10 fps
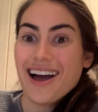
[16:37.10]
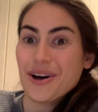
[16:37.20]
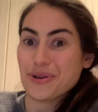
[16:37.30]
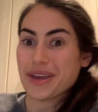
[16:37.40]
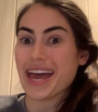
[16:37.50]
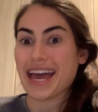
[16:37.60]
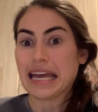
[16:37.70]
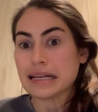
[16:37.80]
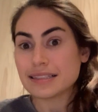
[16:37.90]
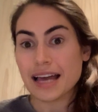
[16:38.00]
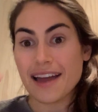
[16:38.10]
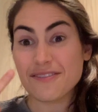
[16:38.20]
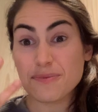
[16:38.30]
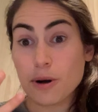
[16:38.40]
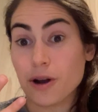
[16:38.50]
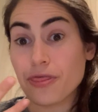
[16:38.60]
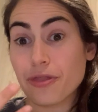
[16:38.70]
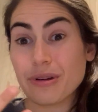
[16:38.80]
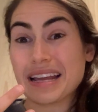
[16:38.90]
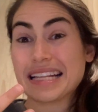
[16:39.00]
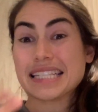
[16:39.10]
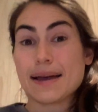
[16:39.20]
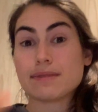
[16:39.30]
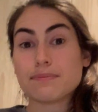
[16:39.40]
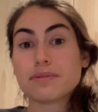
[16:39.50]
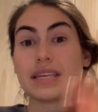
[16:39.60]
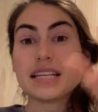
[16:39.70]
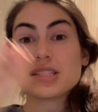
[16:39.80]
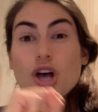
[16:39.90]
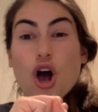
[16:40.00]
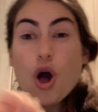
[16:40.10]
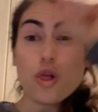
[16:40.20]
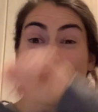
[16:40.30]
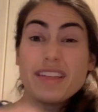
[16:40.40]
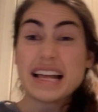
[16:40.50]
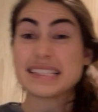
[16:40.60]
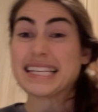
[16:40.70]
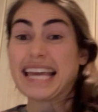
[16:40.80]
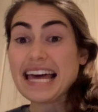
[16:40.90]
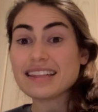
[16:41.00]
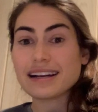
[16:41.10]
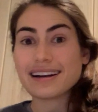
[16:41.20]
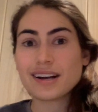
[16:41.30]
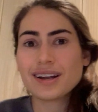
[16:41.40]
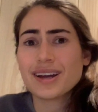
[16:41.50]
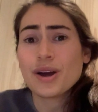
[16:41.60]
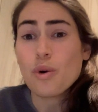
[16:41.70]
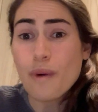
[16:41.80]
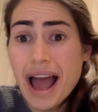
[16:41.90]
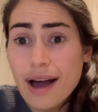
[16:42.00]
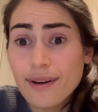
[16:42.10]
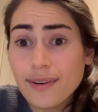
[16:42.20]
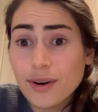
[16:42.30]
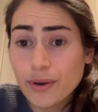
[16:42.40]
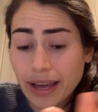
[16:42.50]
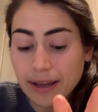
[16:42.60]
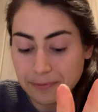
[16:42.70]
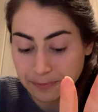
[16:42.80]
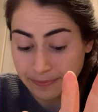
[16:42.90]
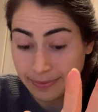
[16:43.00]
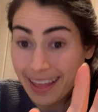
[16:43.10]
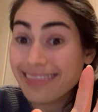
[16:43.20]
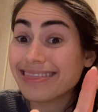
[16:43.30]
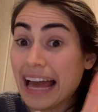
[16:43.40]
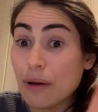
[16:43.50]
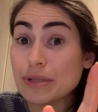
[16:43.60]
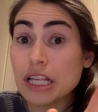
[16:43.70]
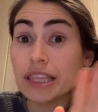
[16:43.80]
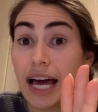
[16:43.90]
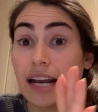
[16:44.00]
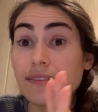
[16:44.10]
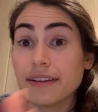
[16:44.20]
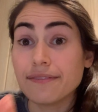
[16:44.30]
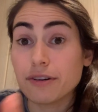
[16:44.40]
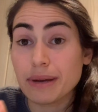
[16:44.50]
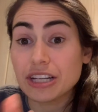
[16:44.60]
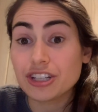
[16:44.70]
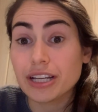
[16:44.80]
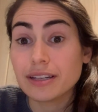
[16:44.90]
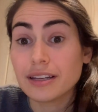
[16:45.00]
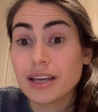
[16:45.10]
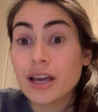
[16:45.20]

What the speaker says: Okay, time for part 3. Time to piece all of that together. Wow, okay. That was a lot of information.